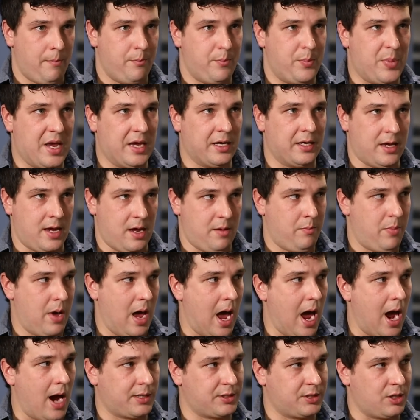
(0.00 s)
big
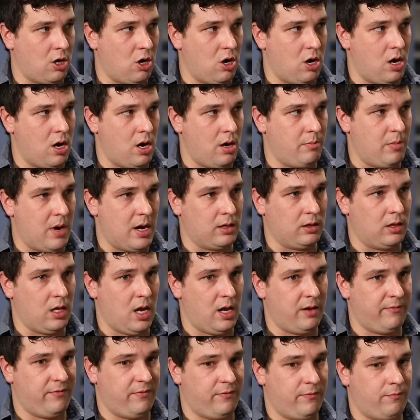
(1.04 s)
impact on my
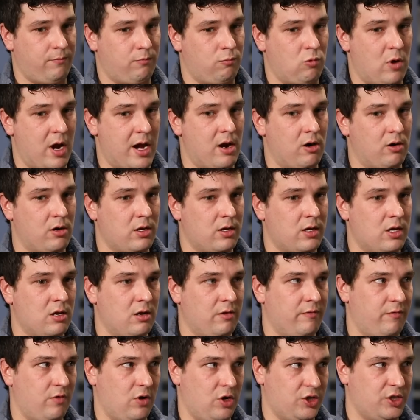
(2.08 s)
life right out of
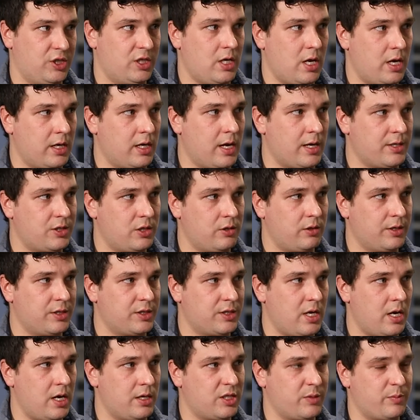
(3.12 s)
university, I guess you could
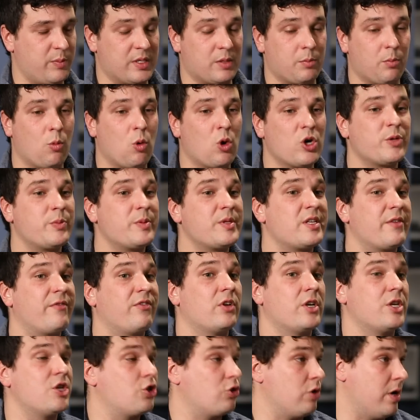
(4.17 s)
say, more
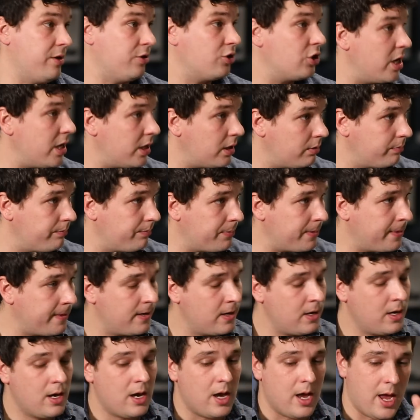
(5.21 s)
specifically strength training.
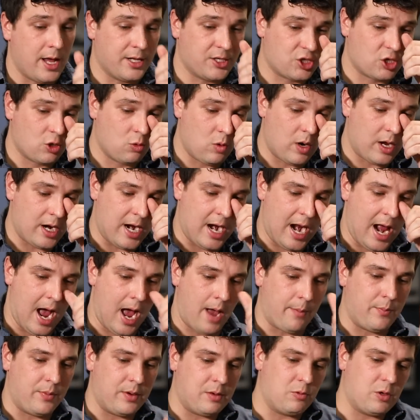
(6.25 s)
And so what had
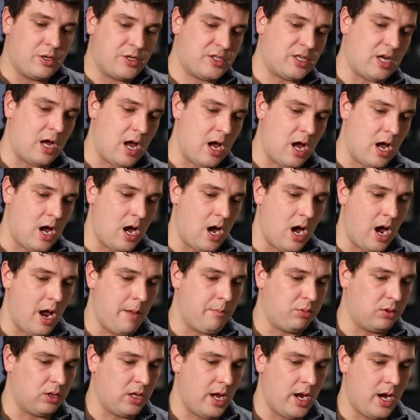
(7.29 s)
happened was I
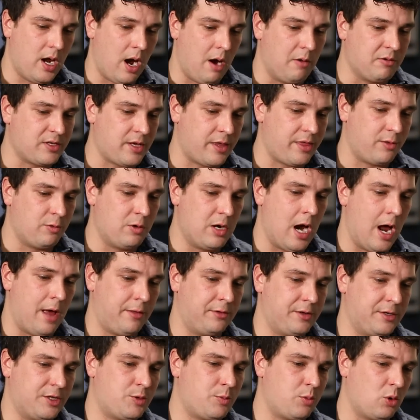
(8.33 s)
was a
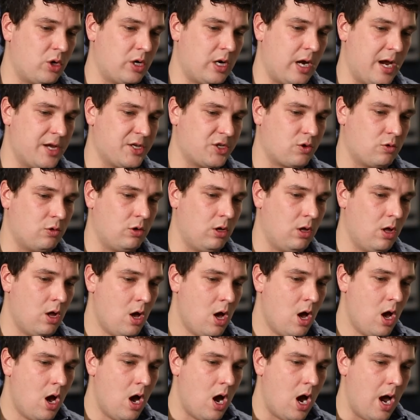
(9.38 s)
3-athlete sport in high school.
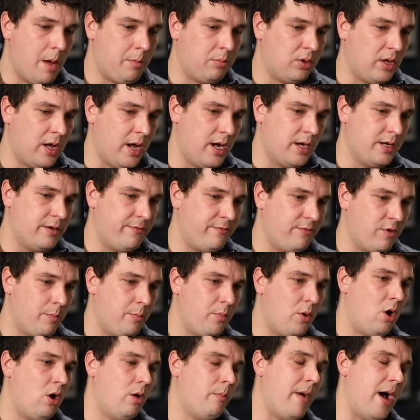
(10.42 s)
I played
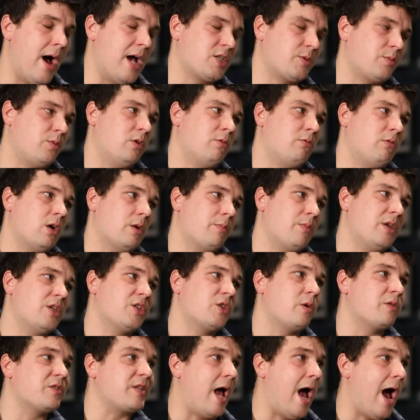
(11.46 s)
football, basketball, and rugby,
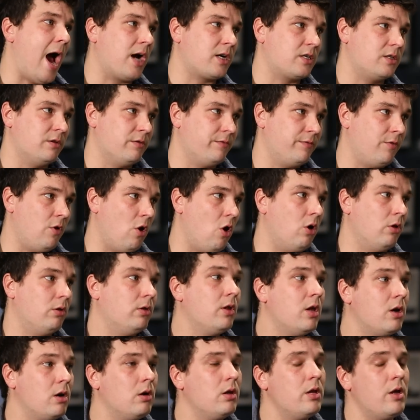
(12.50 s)
so I was active
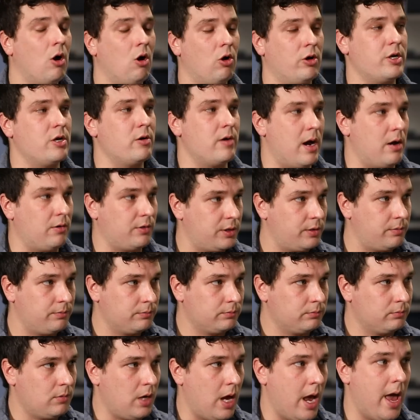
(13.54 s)
literally all year round.
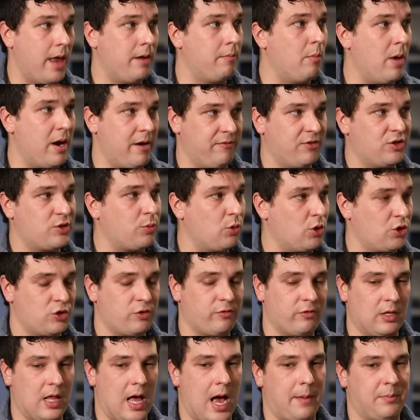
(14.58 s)
and many of the sports
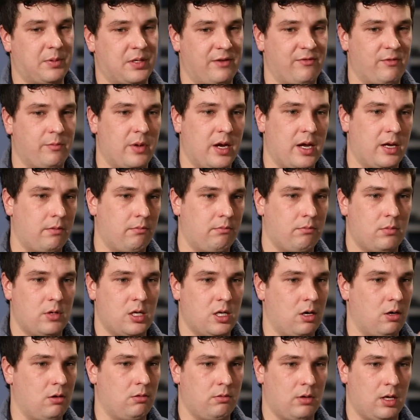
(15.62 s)
overlapped even by
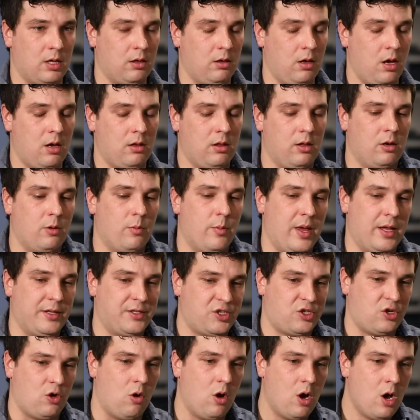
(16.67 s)
a little bit.
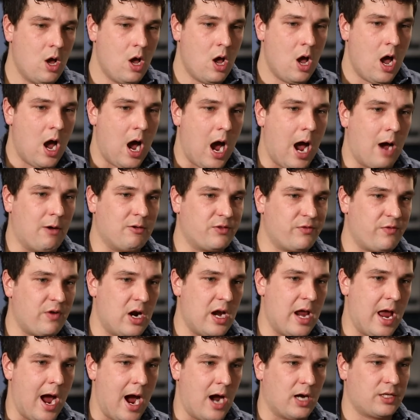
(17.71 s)
So I was
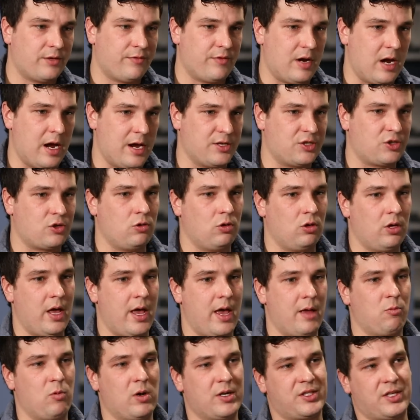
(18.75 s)
very active in high school,
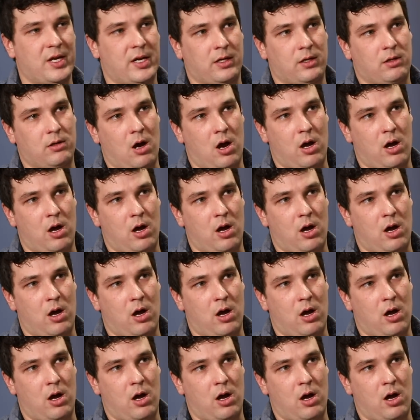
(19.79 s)
and once I